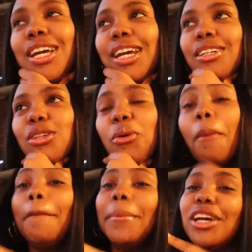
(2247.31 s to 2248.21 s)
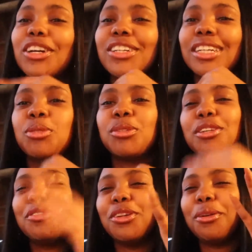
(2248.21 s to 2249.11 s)
and go mingle,
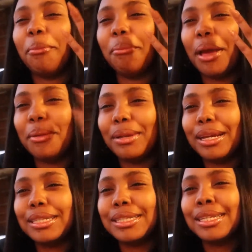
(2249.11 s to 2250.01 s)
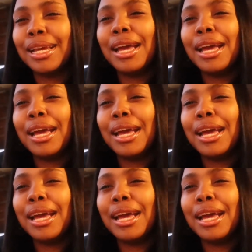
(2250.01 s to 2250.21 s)
especially if you're not married.